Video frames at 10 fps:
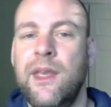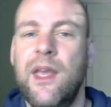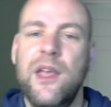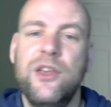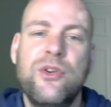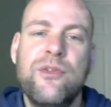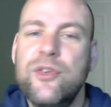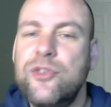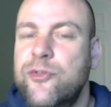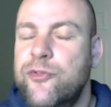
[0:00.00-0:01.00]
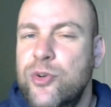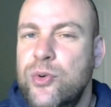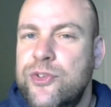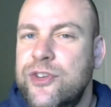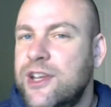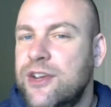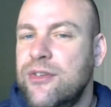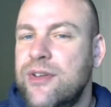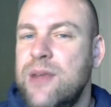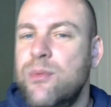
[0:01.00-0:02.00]
Universal food
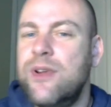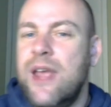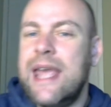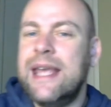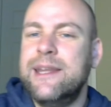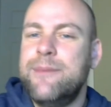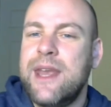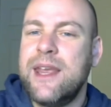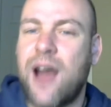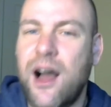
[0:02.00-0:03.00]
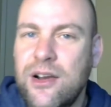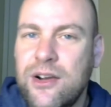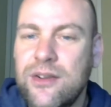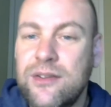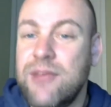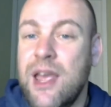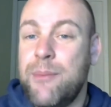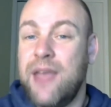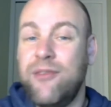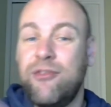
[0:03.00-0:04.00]
security would eliminate hunger and
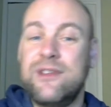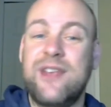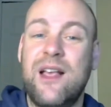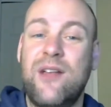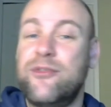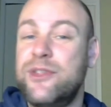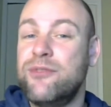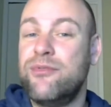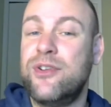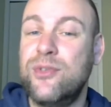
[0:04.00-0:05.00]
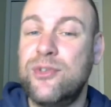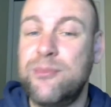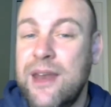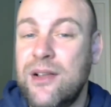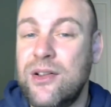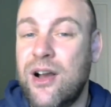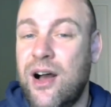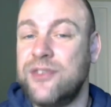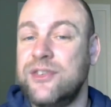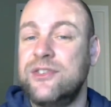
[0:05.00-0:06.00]
pay for itself with the reduced medical
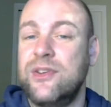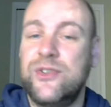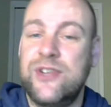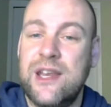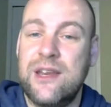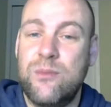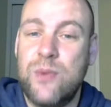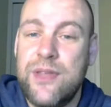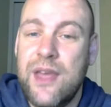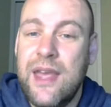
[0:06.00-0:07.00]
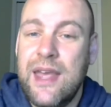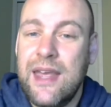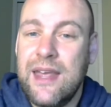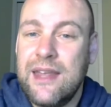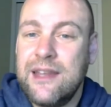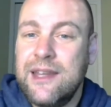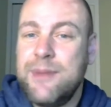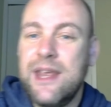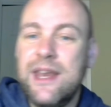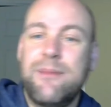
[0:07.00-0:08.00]
costs associated with
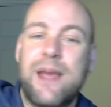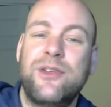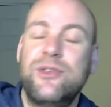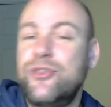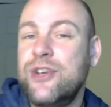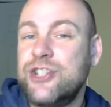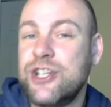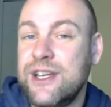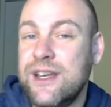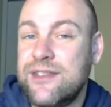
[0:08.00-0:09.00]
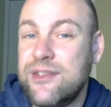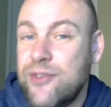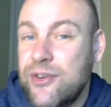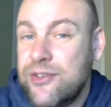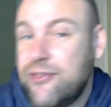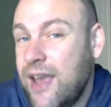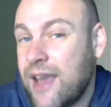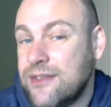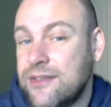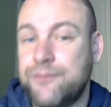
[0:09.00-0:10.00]
eliminating malnutrition and its adverse
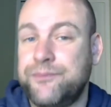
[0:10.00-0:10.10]
effects.